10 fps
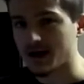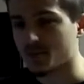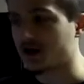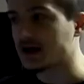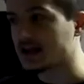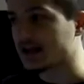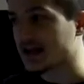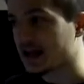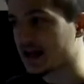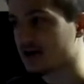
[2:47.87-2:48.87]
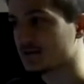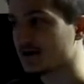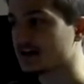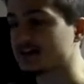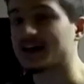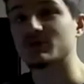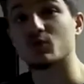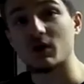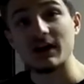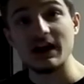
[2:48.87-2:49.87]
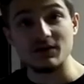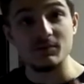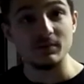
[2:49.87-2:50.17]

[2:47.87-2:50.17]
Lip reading: but he can't because he has 1/8